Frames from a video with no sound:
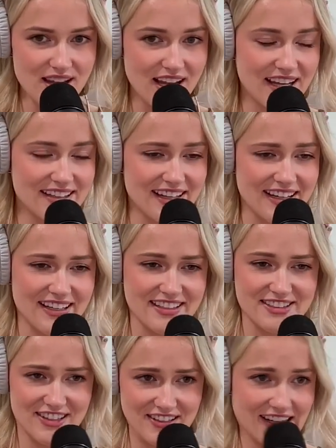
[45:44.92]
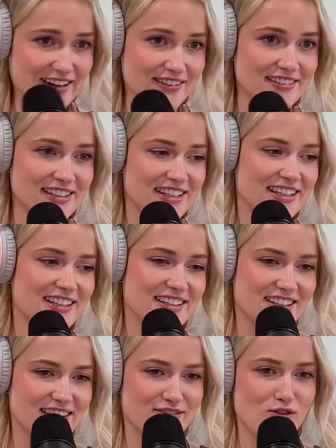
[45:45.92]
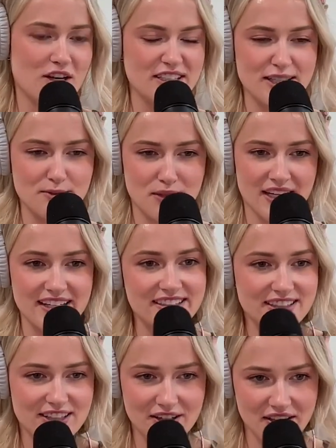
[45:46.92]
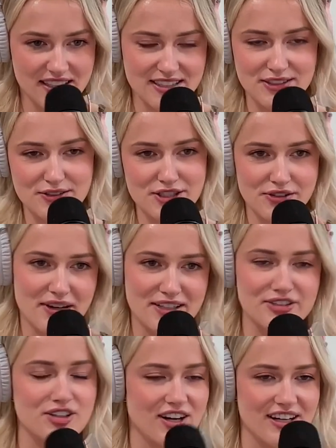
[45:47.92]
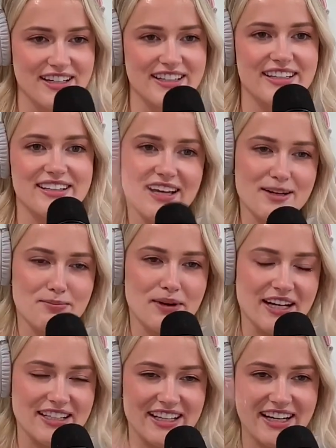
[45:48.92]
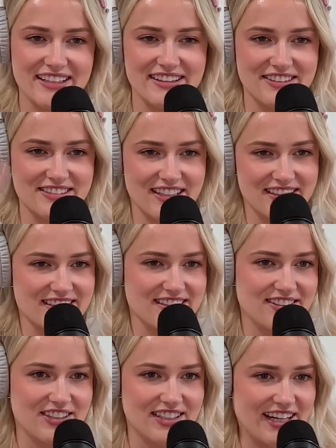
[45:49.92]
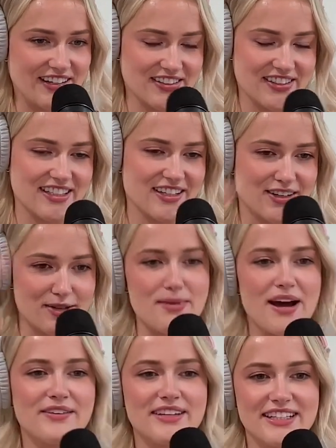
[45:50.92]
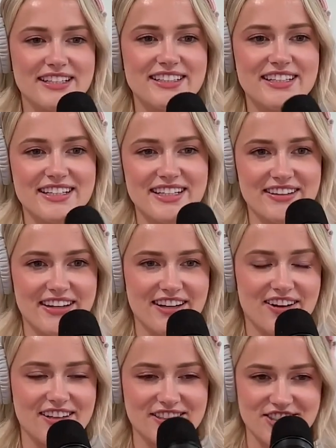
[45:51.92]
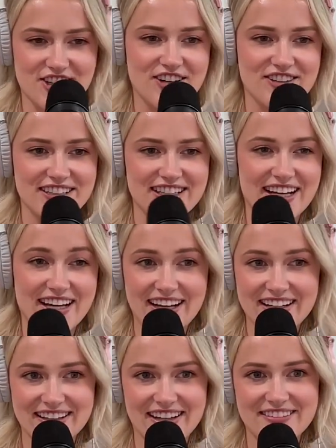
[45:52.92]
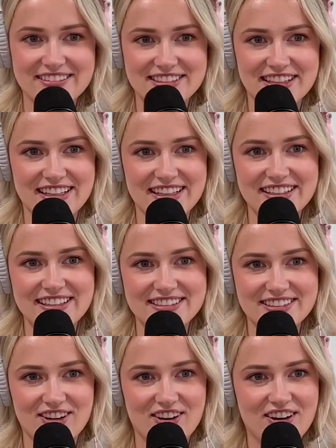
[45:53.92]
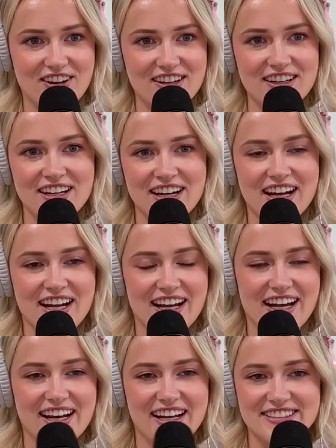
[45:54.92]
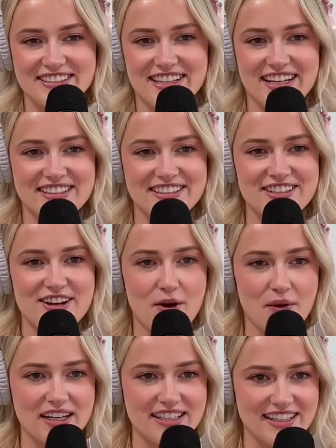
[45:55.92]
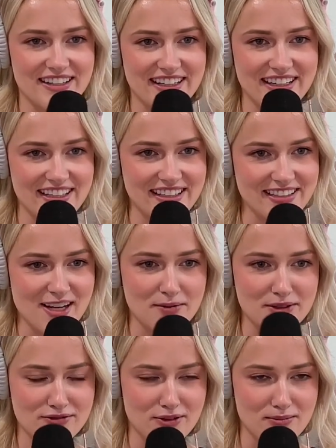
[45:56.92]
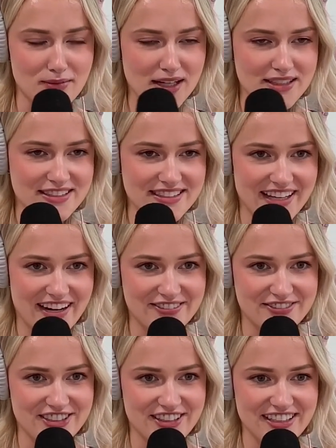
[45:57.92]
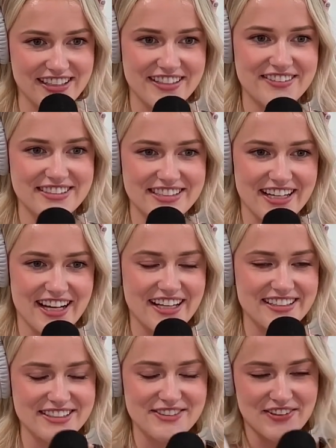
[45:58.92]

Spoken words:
And like it turned out, one, he planned to go to this sushi restaurant and then like by that there's like this lookout thing on a mountain, and he like got a chocolate cake that was like in his car. And I just had no idea. Like, he didn't tell me for months after. He was like, I just